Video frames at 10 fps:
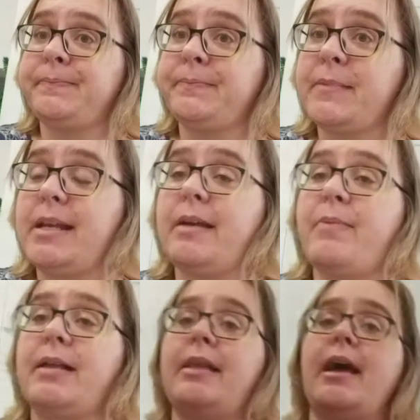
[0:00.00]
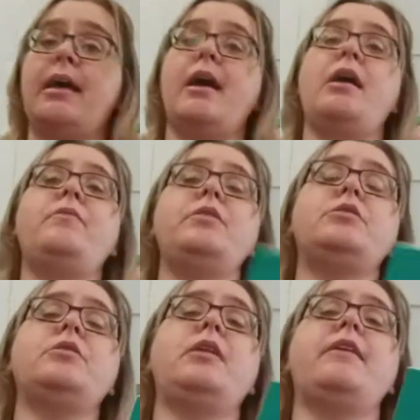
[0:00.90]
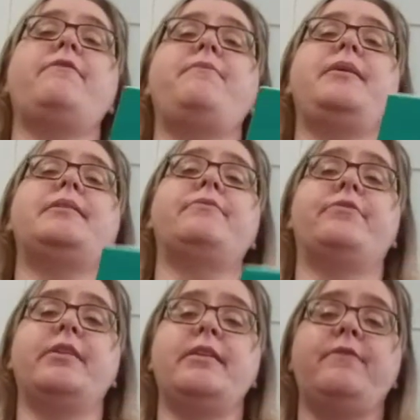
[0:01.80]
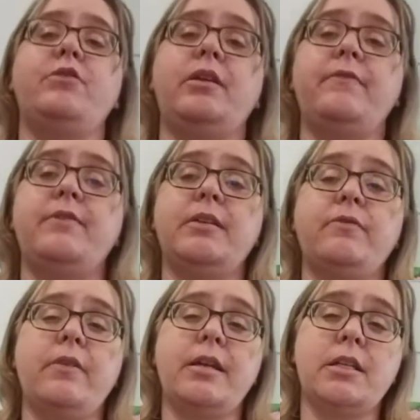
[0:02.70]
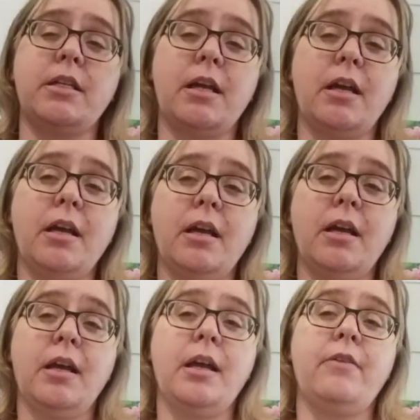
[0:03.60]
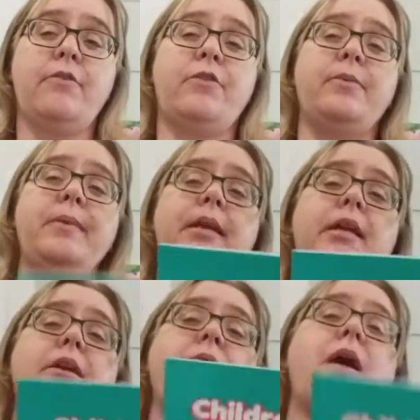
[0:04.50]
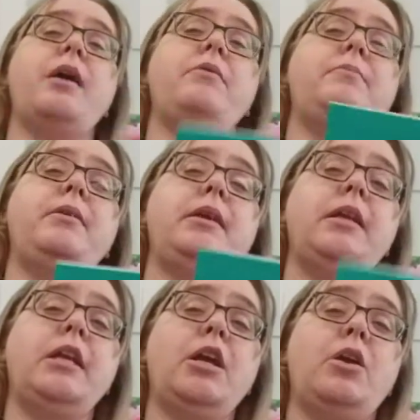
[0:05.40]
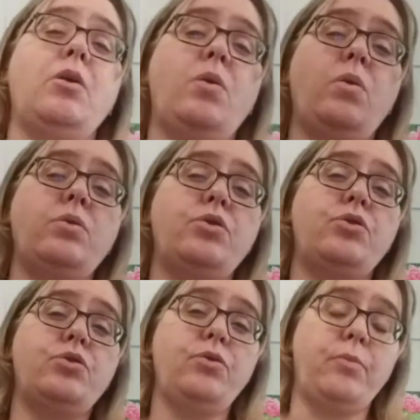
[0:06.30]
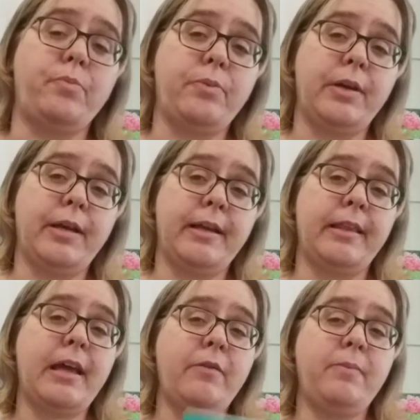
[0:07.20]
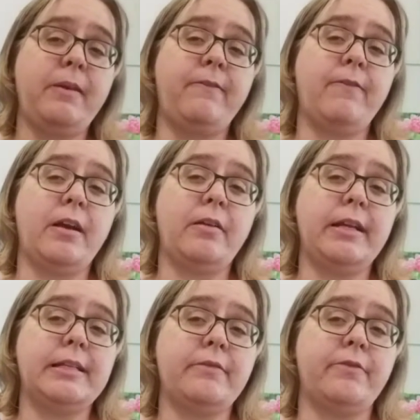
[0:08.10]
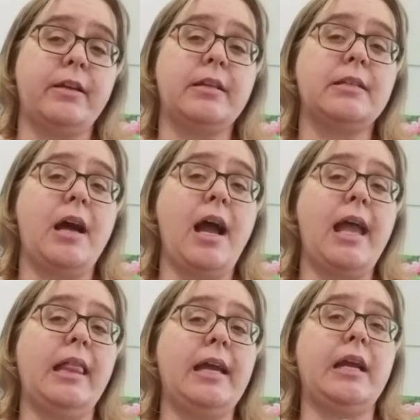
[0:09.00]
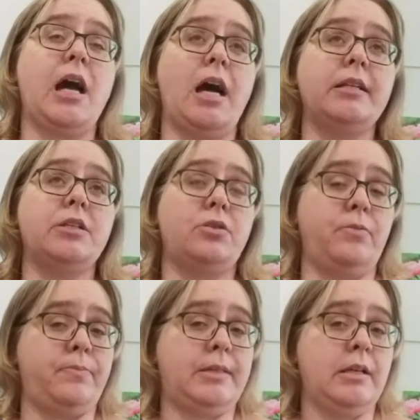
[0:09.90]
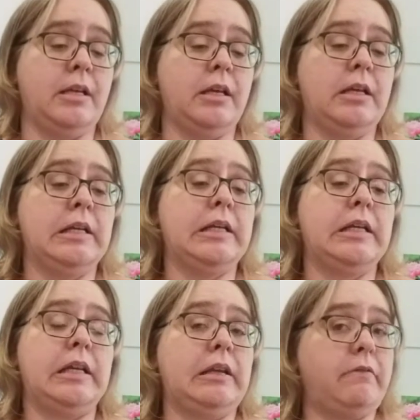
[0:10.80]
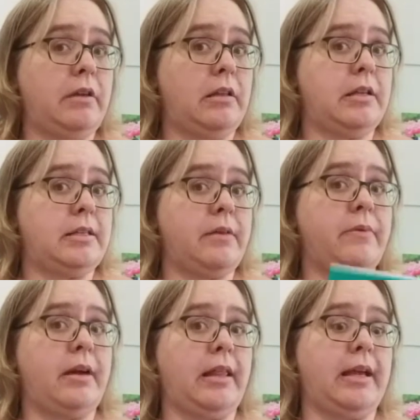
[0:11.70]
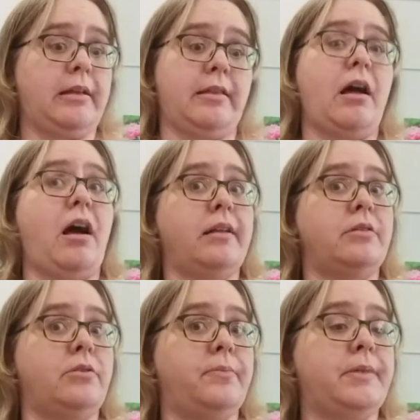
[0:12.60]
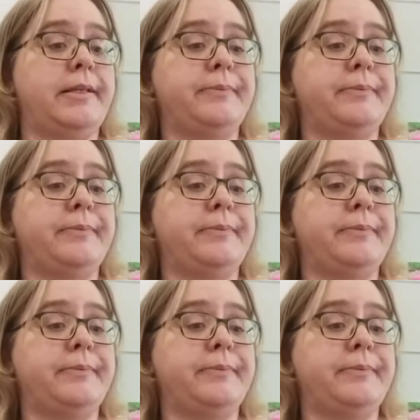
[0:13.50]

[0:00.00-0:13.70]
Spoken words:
Think about that. How would your life be different if you lived in Russia? For me, I would be eating cold soup. That would be very different because I like hot soups. Even in the summer, I like hot soups.